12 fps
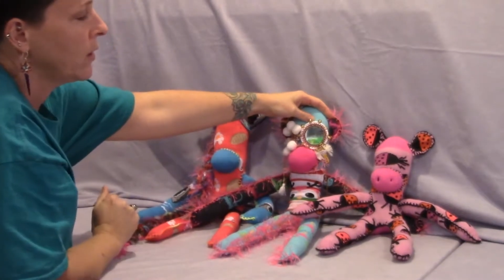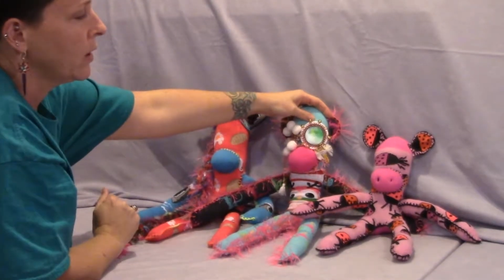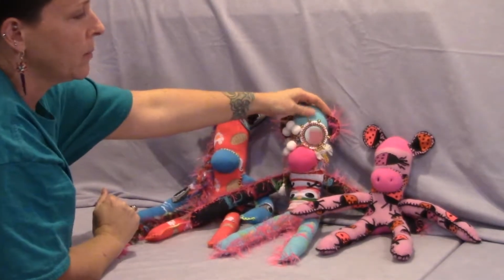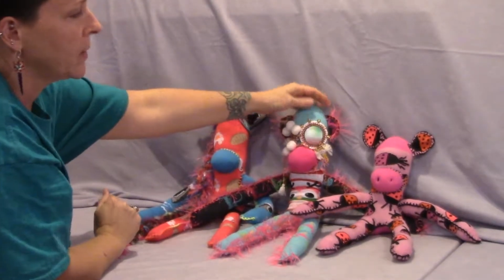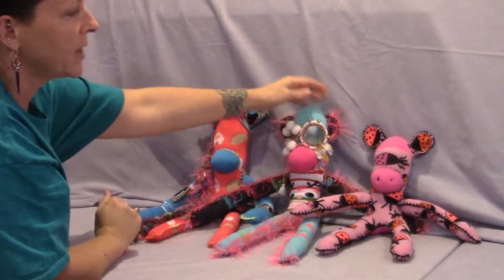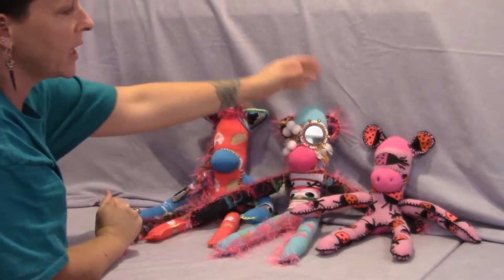
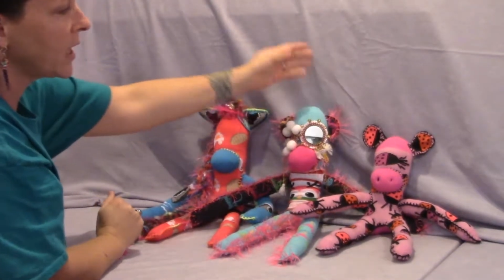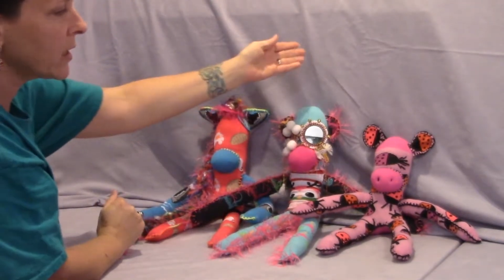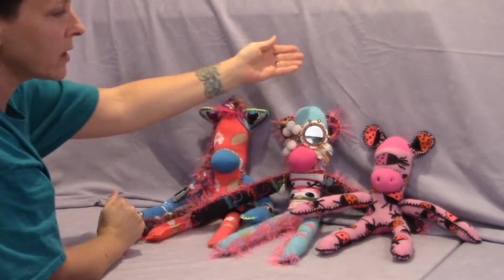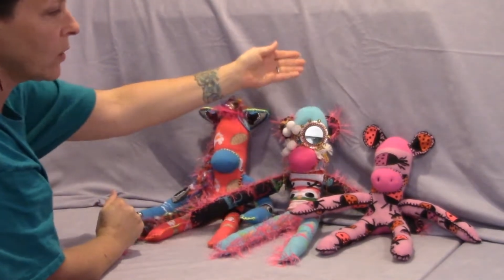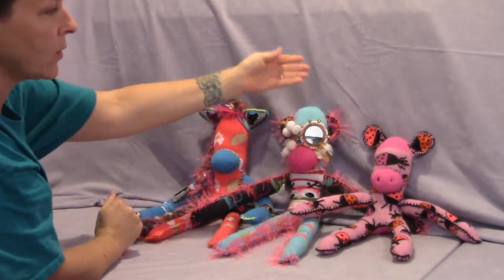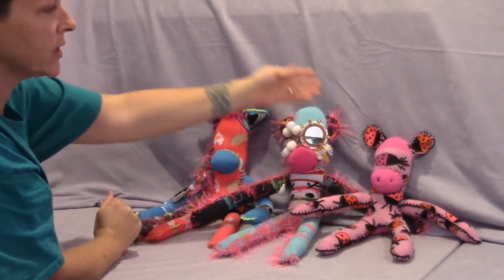But then
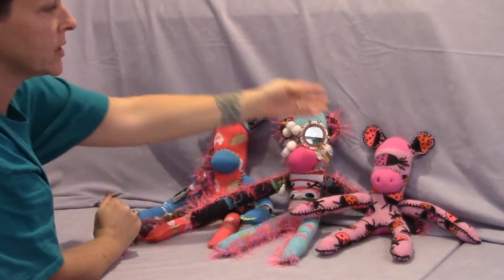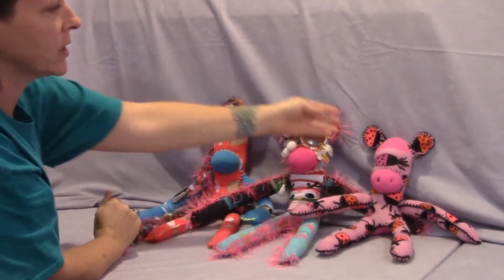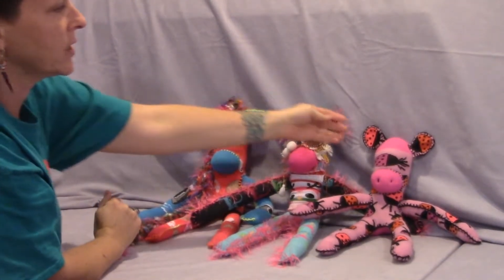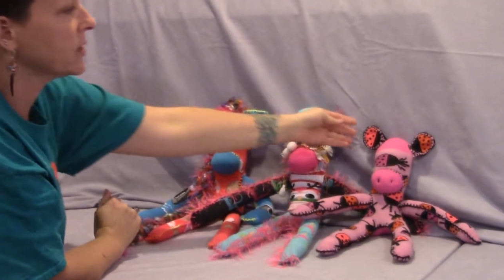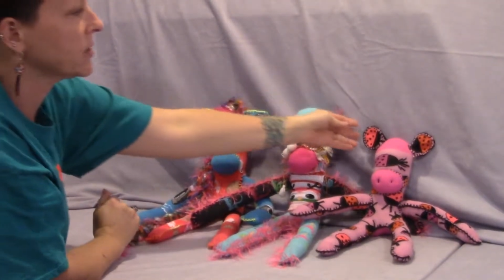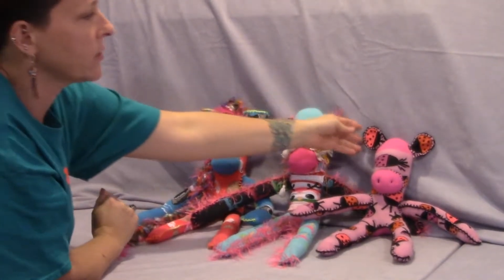going to
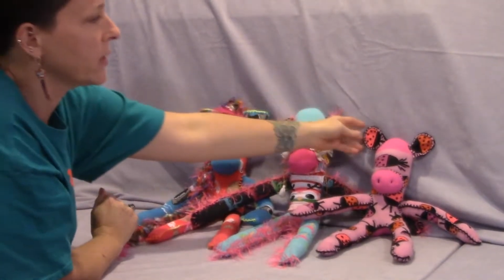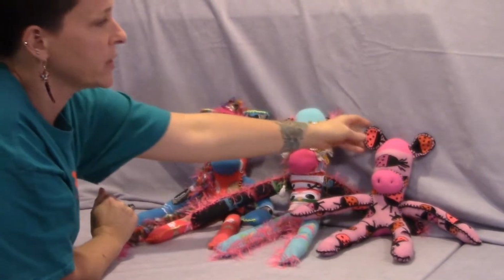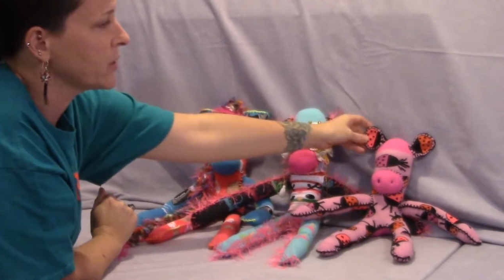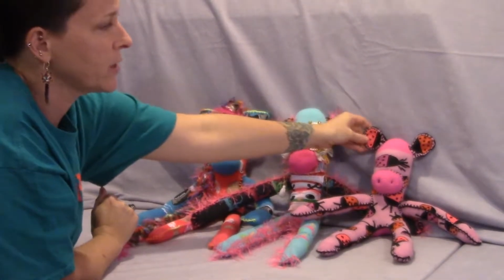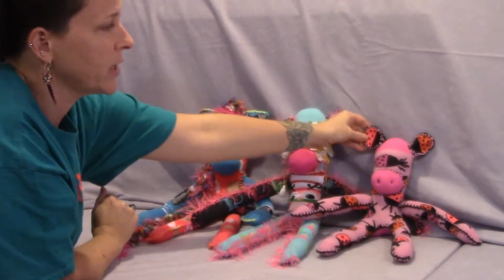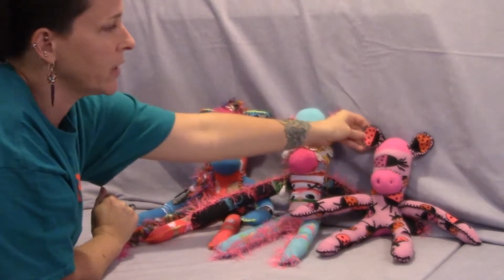this
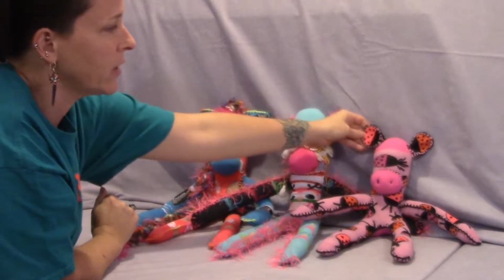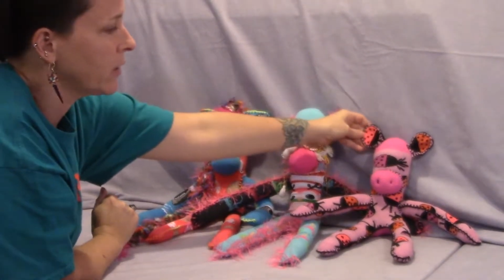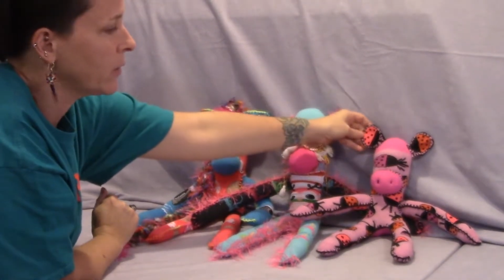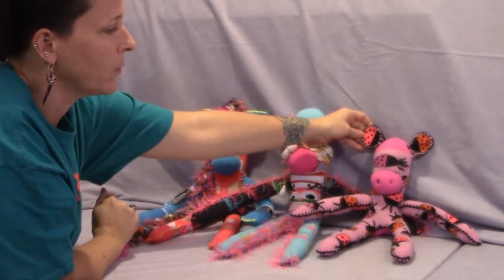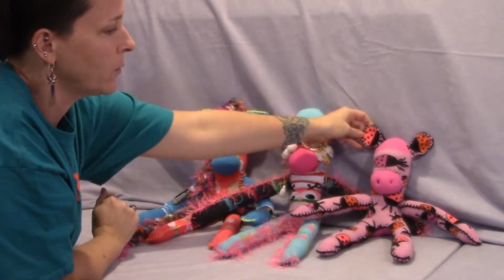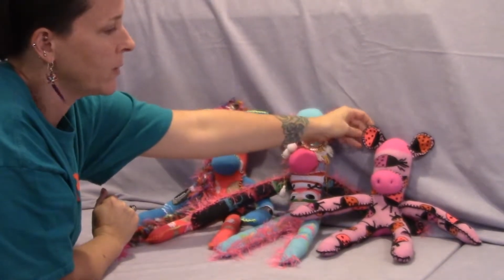creature
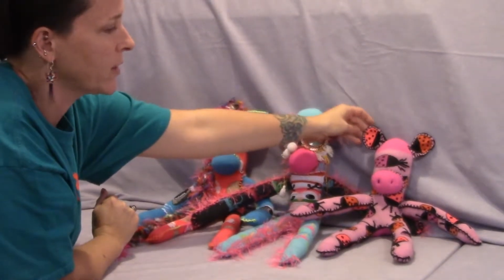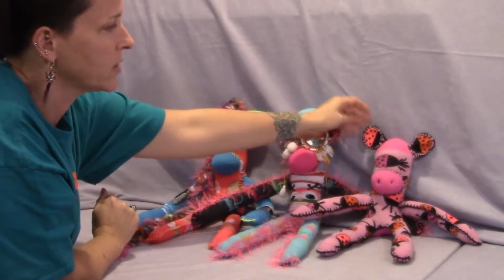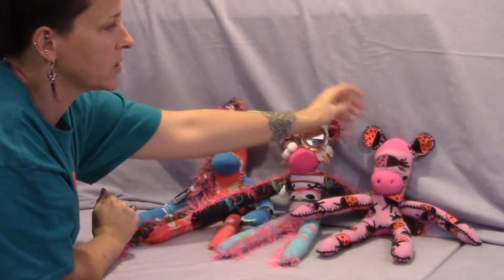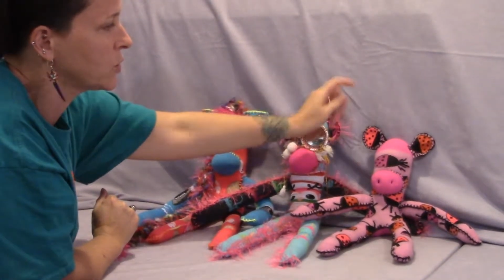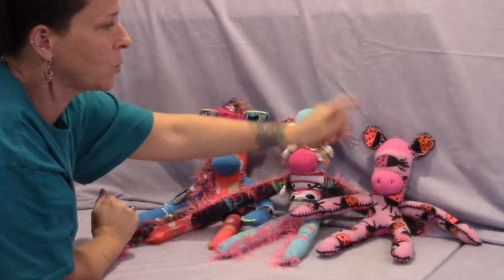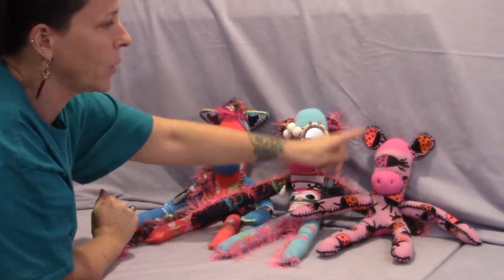here with a
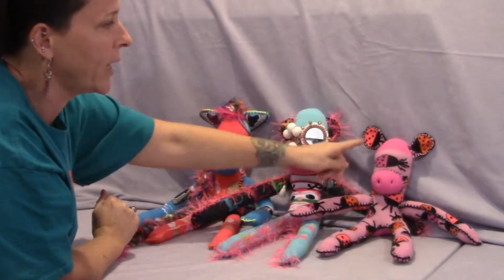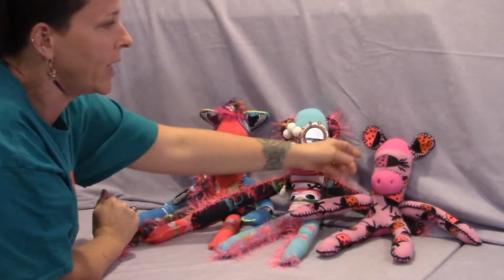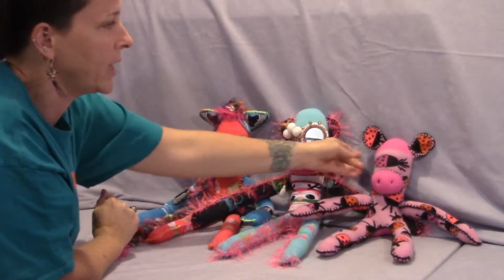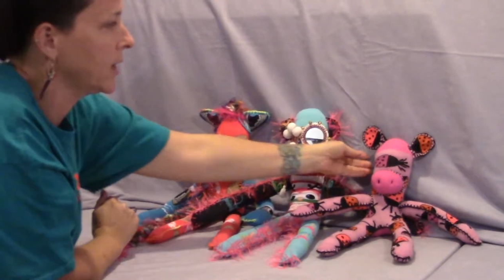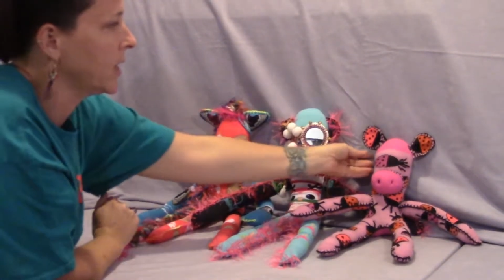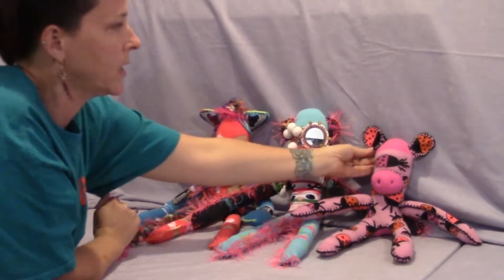
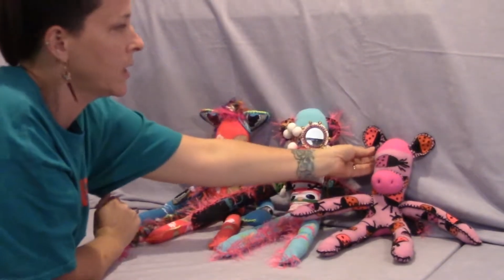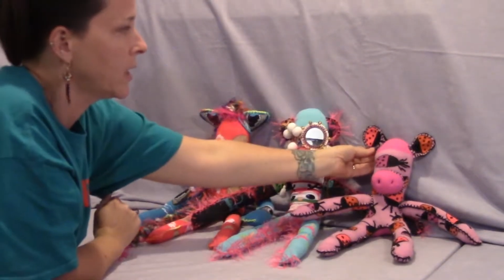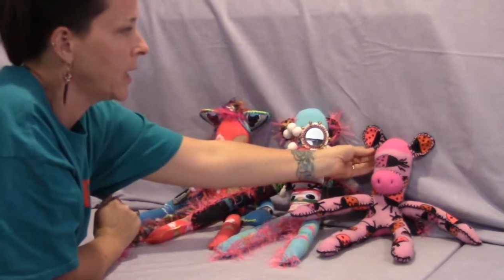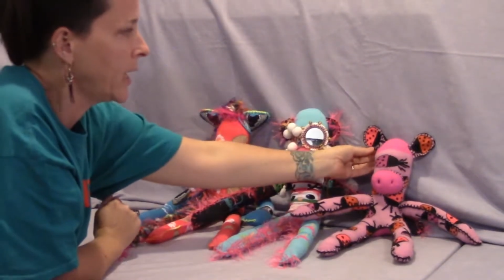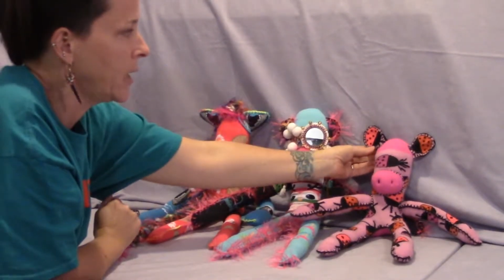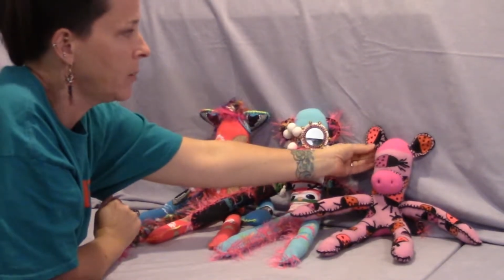sweet little
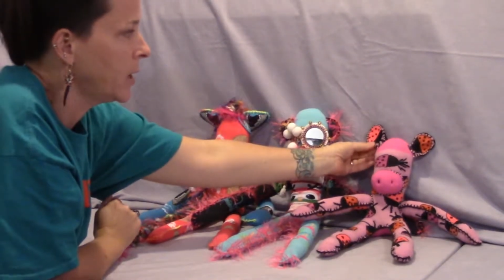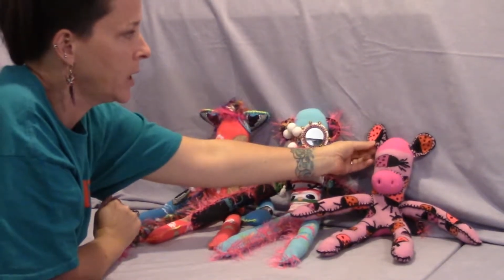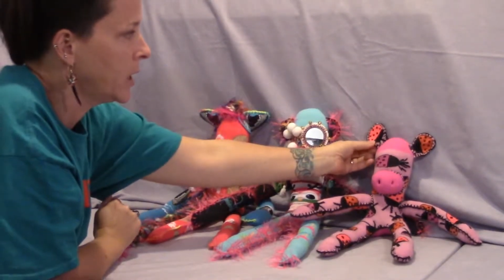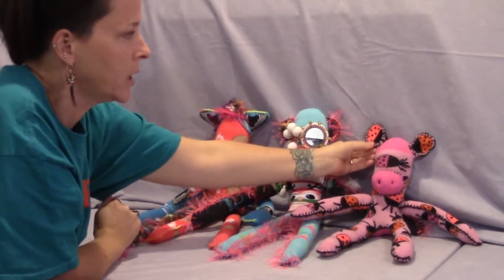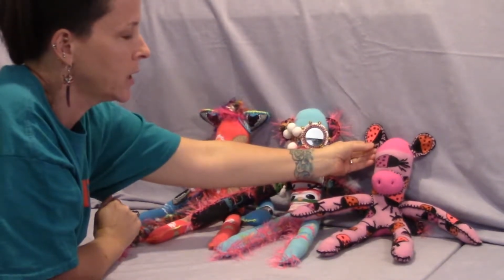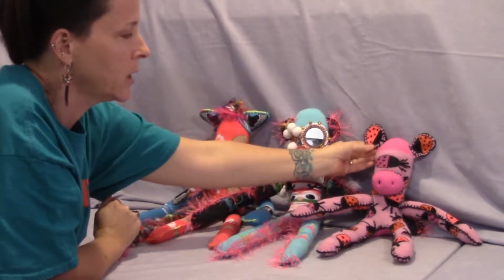
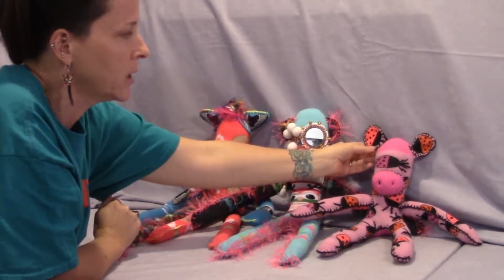ladybug